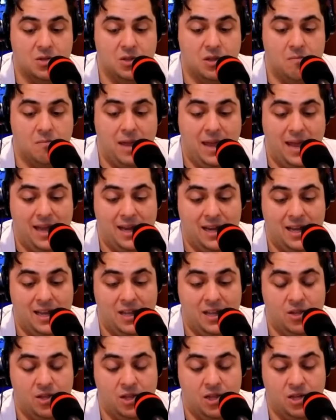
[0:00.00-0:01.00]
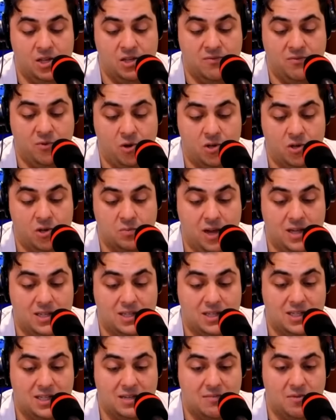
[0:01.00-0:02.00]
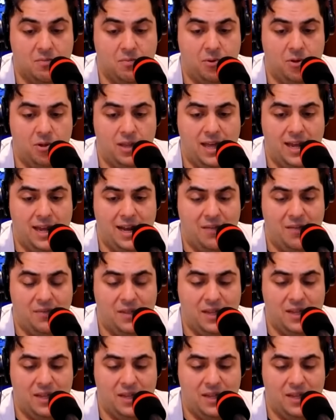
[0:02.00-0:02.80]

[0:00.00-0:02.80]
to the man in the divorce process. I'm going to pull that out.